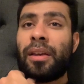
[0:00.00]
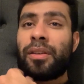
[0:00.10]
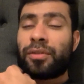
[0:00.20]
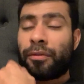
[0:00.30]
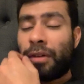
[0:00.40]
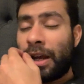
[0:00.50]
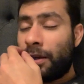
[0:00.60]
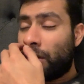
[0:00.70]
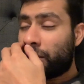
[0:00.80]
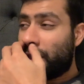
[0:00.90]
So if
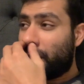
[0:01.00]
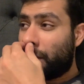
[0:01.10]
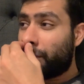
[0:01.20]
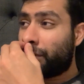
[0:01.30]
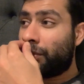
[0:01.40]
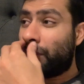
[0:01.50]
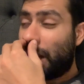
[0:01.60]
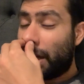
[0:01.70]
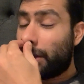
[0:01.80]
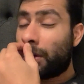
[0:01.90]
Ryan Garcia comes through
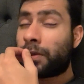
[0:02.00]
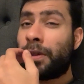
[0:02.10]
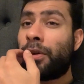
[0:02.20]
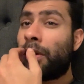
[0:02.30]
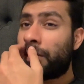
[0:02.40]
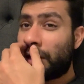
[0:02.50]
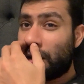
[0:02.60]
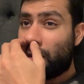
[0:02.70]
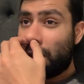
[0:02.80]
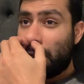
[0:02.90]
that and knocks Linares
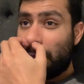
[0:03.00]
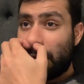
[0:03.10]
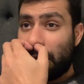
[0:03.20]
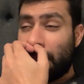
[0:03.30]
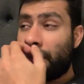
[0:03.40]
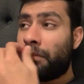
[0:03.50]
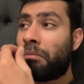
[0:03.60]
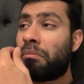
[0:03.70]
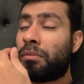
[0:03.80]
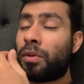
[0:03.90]
out in
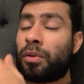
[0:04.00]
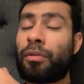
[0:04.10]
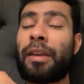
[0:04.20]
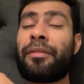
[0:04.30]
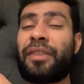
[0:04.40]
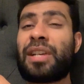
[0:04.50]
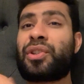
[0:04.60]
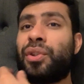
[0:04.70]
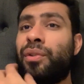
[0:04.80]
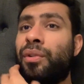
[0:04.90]
great
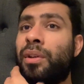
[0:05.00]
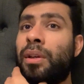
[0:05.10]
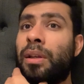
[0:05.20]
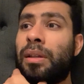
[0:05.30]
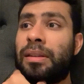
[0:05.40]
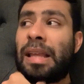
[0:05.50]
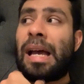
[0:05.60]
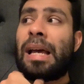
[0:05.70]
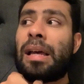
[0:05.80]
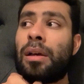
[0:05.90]
fashion,
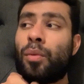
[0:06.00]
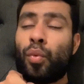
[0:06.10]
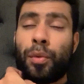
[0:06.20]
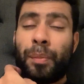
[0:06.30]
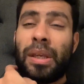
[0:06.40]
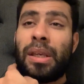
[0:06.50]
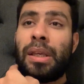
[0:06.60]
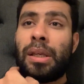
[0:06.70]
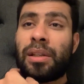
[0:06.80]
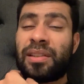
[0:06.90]
that would
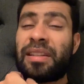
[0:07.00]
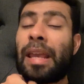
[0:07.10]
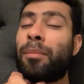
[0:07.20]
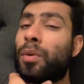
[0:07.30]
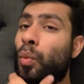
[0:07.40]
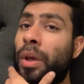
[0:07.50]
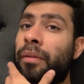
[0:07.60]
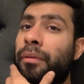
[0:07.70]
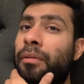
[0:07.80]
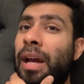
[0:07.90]
be a statement
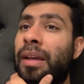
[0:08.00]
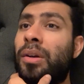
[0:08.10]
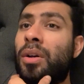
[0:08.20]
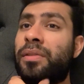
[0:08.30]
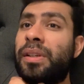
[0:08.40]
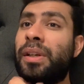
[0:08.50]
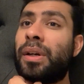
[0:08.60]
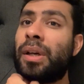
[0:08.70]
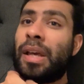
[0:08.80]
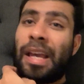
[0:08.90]
win for Ryan
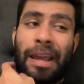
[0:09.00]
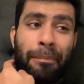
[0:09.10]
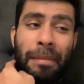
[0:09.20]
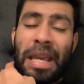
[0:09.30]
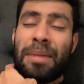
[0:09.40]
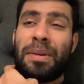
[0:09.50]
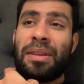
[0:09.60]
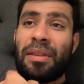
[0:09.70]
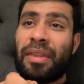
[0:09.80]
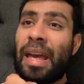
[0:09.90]
Garcia. And
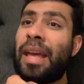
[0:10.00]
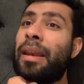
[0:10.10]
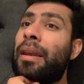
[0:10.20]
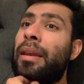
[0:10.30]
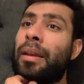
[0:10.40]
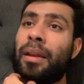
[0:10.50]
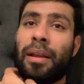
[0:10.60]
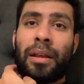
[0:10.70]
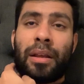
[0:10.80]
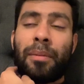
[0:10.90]
maybe then
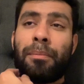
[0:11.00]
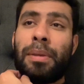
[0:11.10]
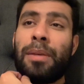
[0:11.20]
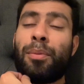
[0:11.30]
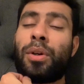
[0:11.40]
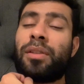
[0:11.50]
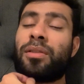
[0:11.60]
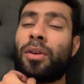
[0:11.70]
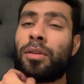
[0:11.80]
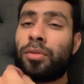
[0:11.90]
people can
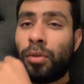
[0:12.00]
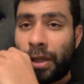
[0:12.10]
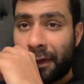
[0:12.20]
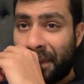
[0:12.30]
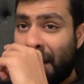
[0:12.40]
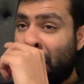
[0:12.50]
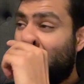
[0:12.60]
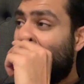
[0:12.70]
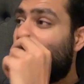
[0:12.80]
start talking about